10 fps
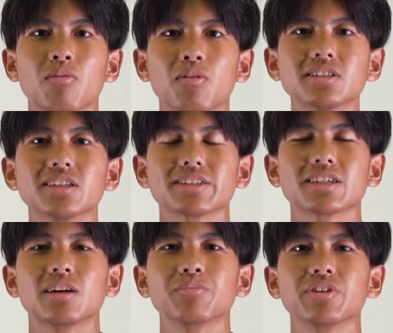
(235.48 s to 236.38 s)
One such
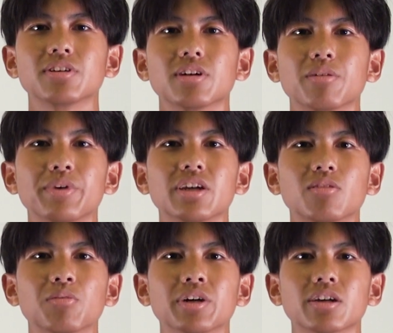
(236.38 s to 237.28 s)
example being a
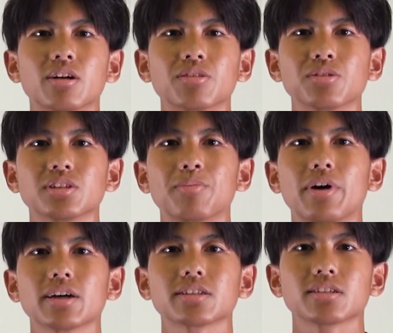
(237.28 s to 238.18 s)
woman called Rosa
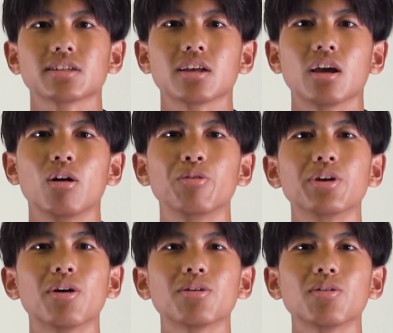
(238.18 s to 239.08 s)
Parks, who we
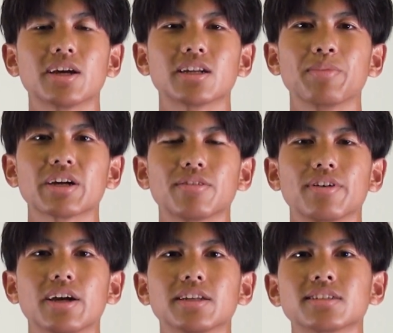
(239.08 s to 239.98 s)
all know like the back of
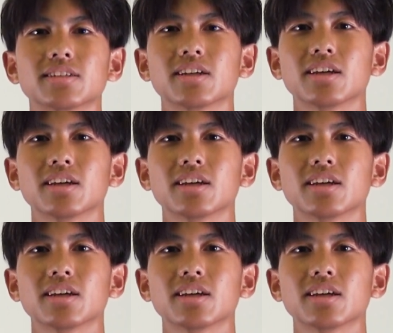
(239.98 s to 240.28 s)
our hands,